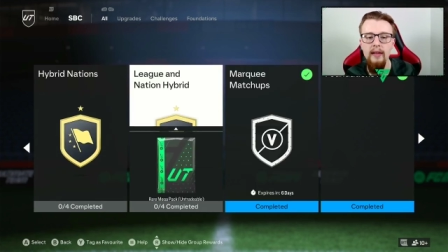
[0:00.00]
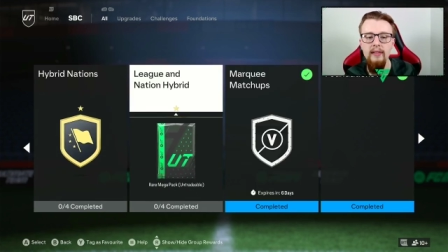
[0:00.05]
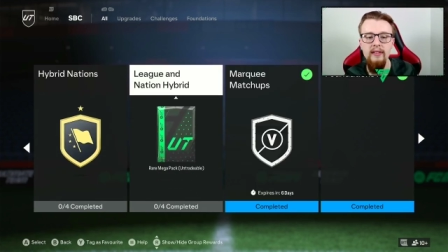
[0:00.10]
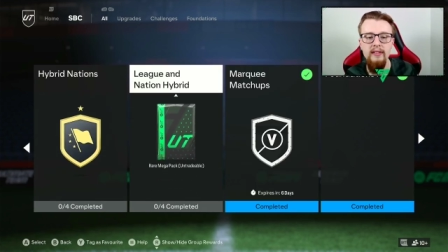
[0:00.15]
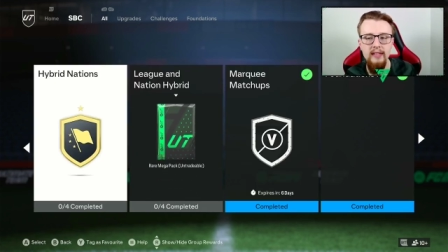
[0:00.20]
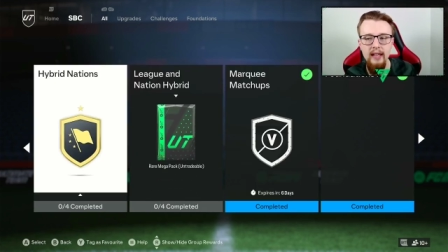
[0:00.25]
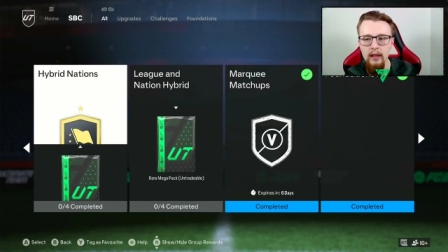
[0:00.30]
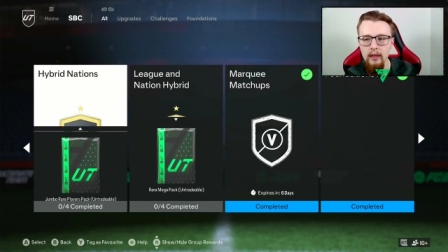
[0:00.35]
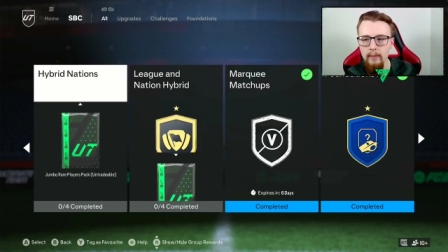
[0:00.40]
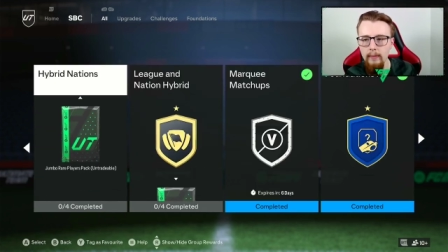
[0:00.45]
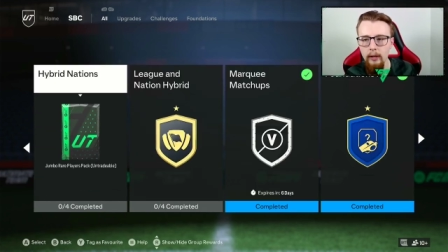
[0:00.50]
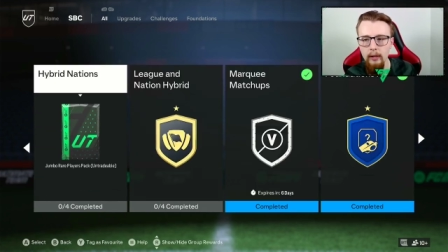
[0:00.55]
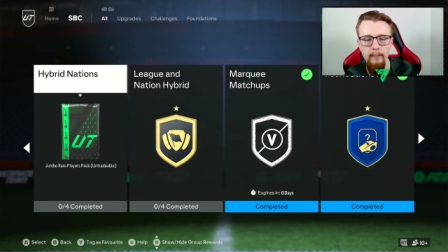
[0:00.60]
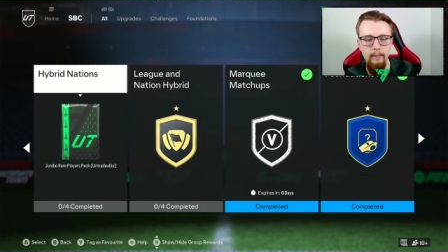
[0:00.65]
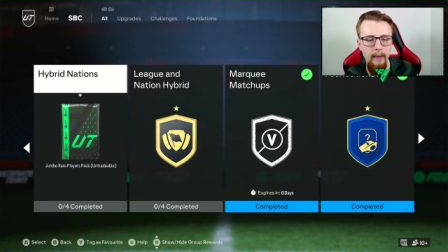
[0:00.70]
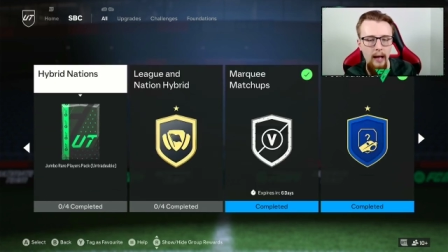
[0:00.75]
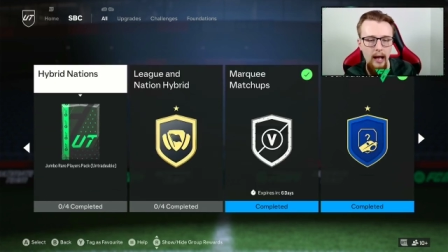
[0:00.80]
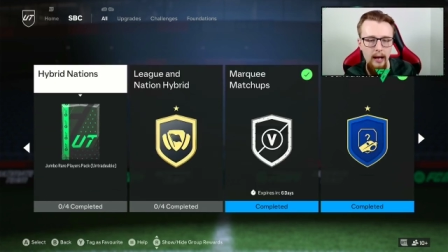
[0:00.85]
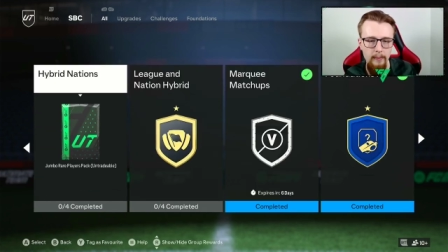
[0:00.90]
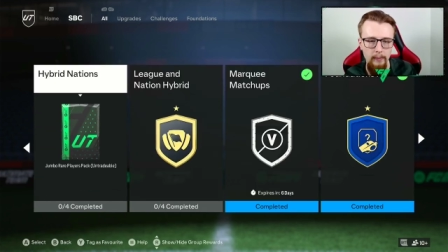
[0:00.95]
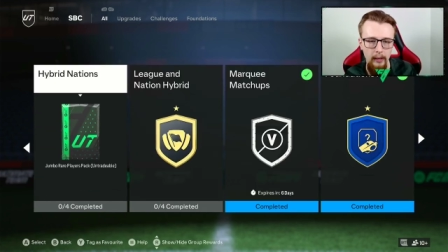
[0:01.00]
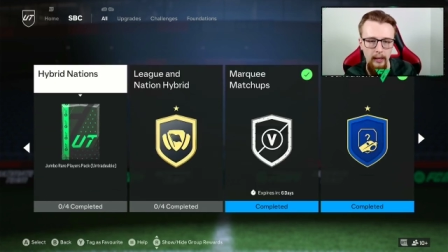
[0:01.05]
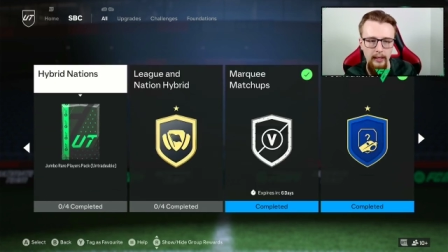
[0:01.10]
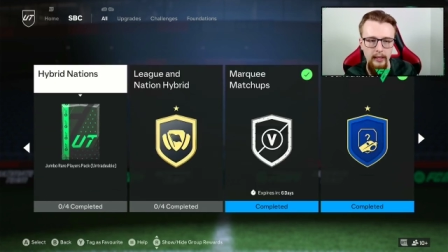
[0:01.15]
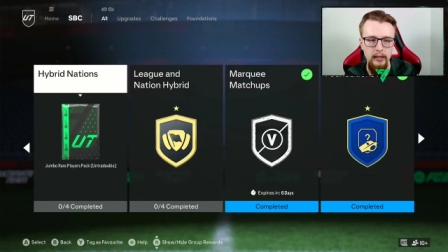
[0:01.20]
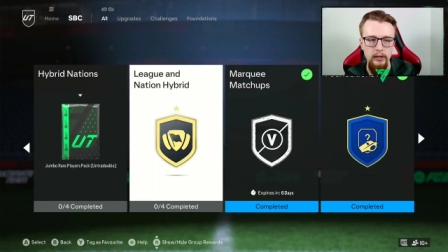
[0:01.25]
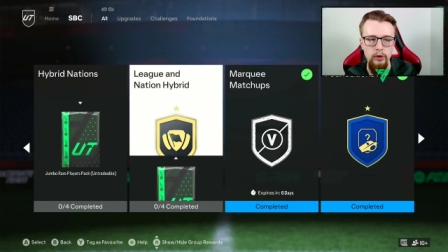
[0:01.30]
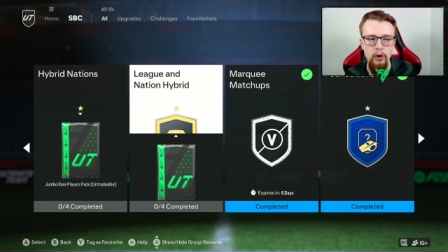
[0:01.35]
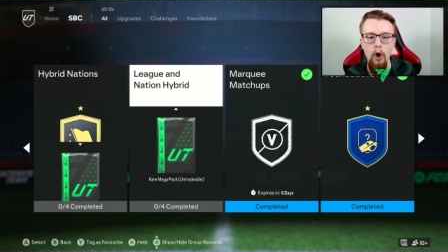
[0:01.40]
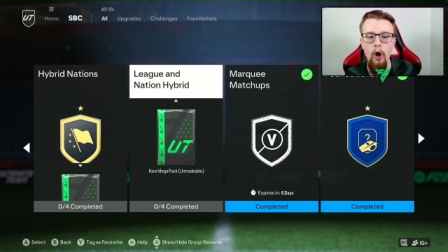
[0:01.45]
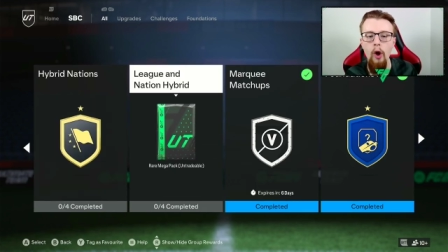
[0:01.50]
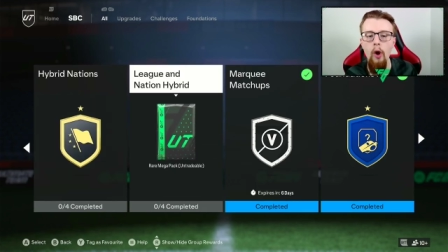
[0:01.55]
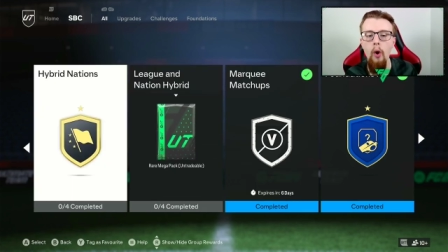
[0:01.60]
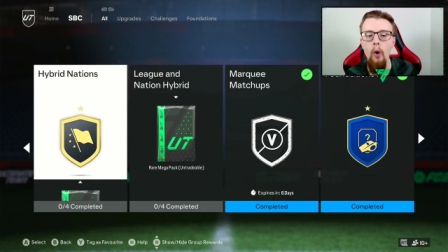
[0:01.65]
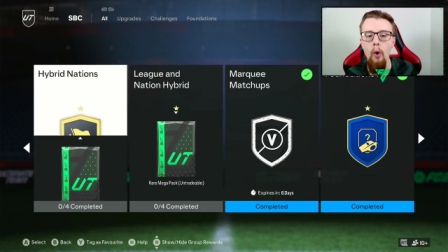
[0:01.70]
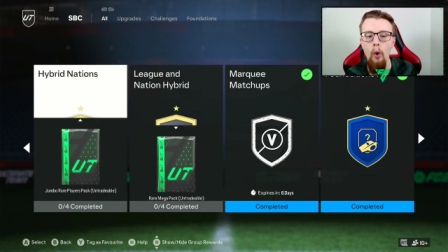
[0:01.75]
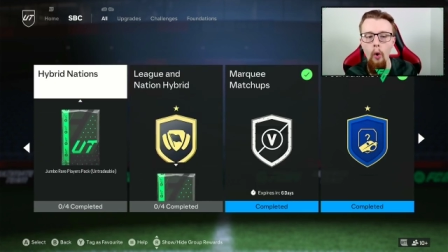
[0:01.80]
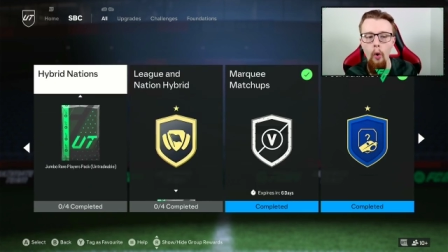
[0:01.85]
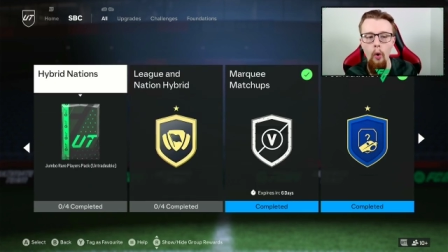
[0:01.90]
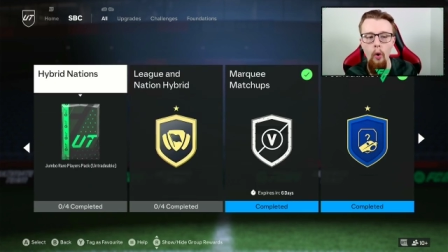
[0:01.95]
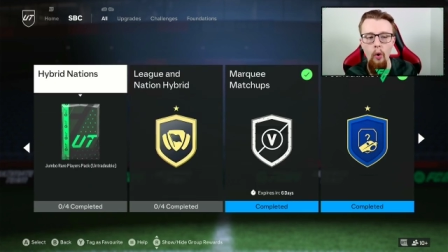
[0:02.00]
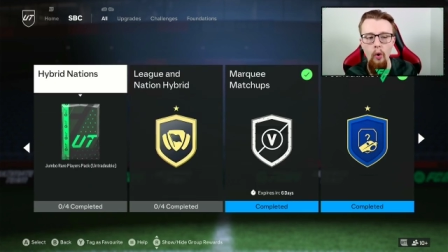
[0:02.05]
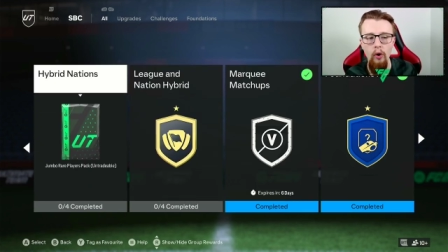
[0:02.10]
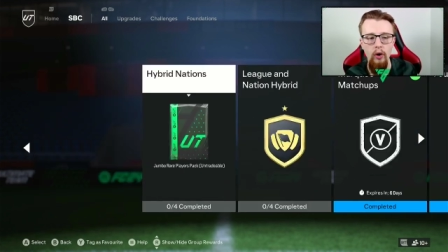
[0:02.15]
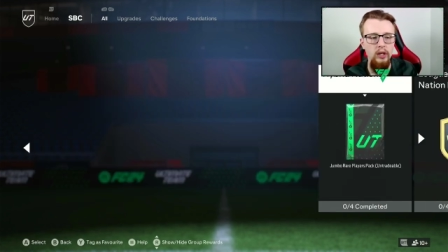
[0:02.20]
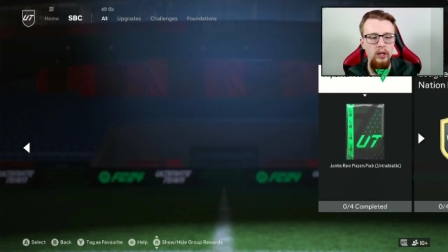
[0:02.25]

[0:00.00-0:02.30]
sell them on and buy players, or